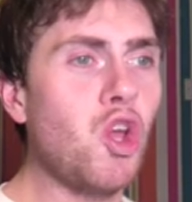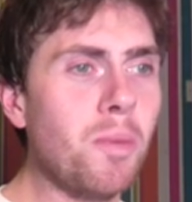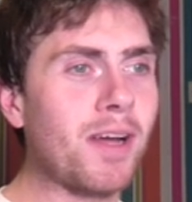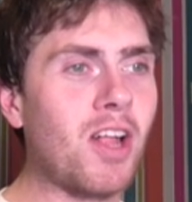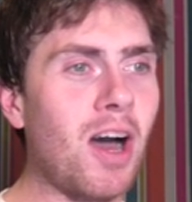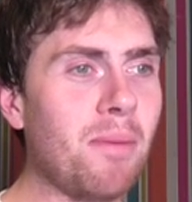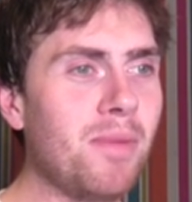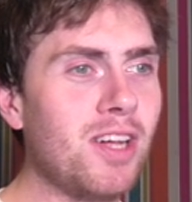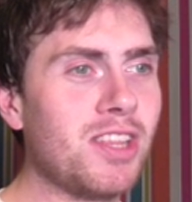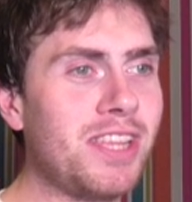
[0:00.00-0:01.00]
You
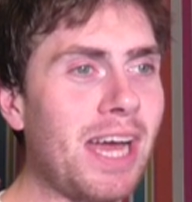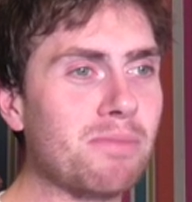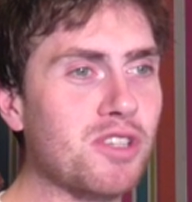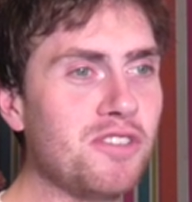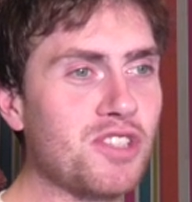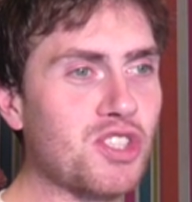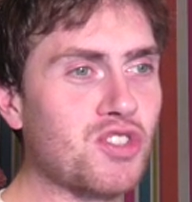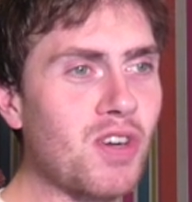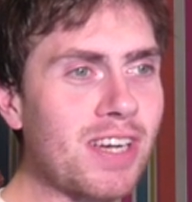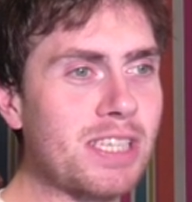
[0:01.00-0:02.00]
become the absolute
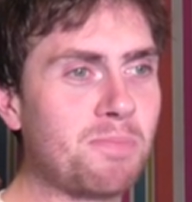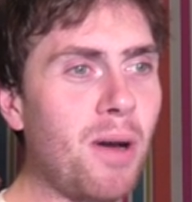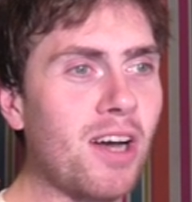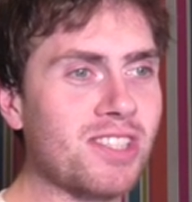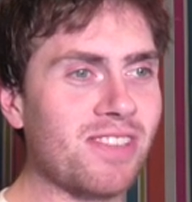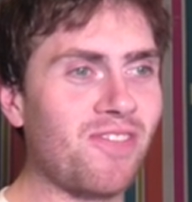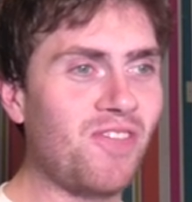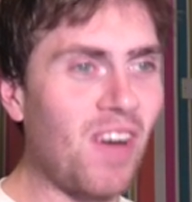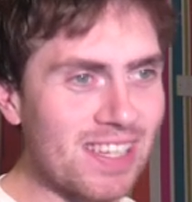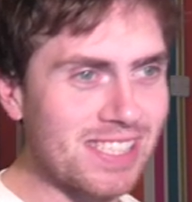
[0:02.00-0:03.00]
strongest person and
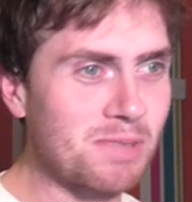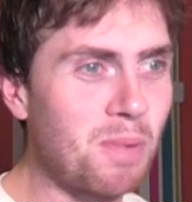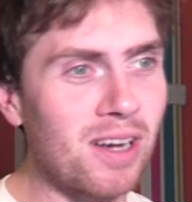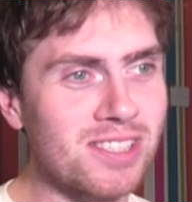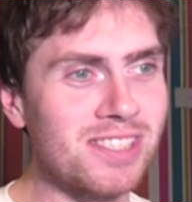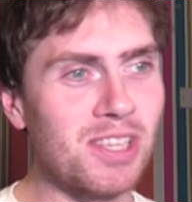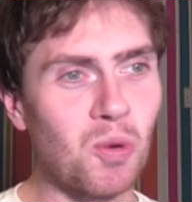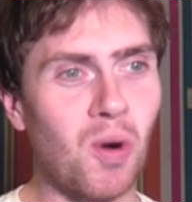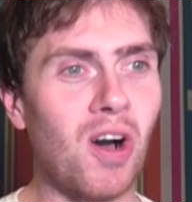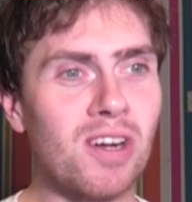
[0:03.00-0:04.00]
fastest person in
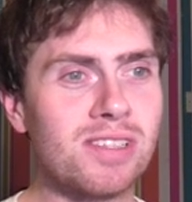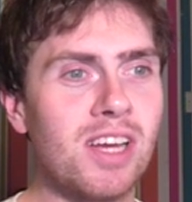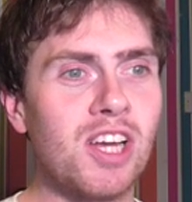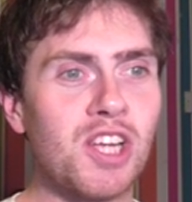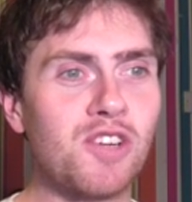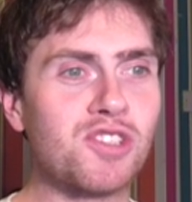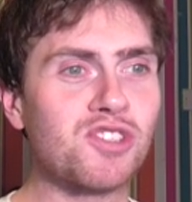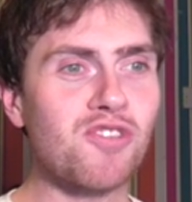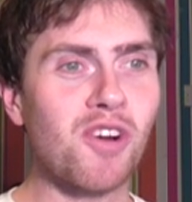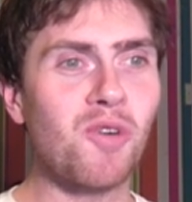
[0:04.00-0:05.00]
the world. You
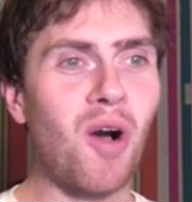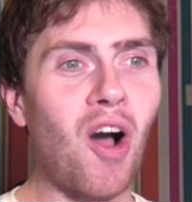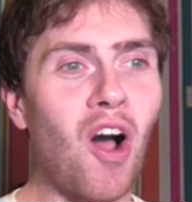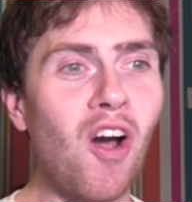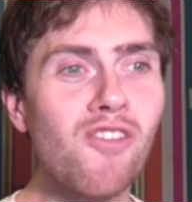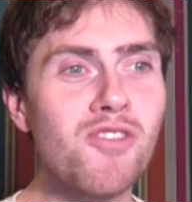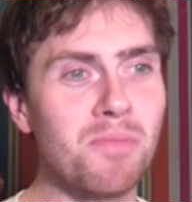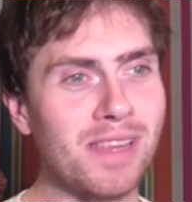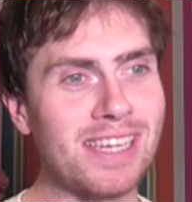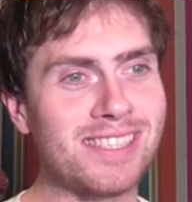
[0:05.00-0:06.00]
struggle
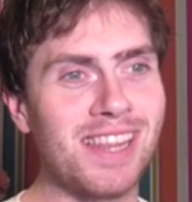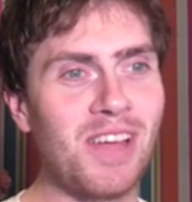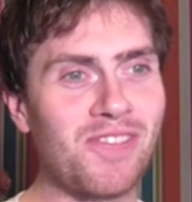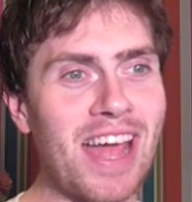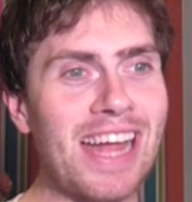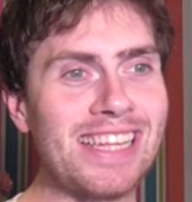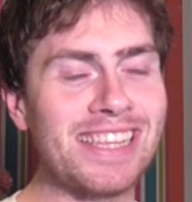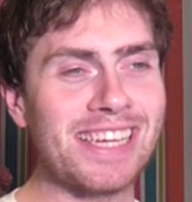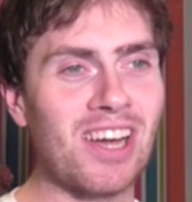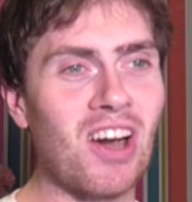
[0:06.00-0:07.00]
horribly to lift
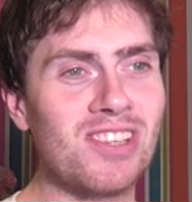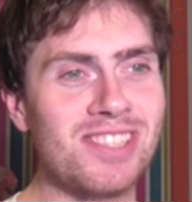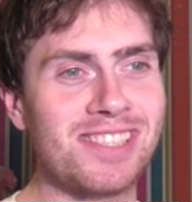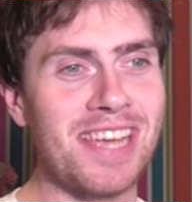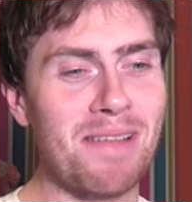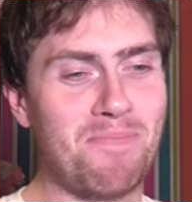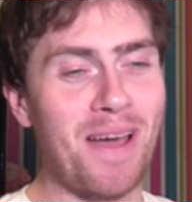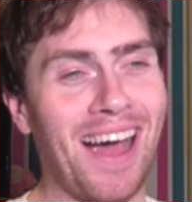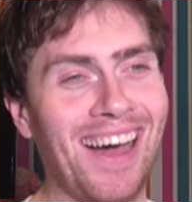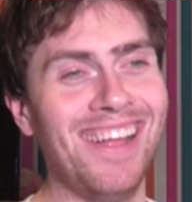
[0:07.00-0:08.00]
anything under 10
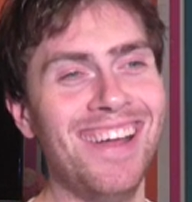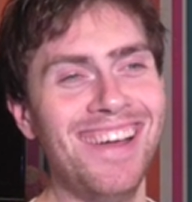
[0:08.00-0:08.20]
pounds.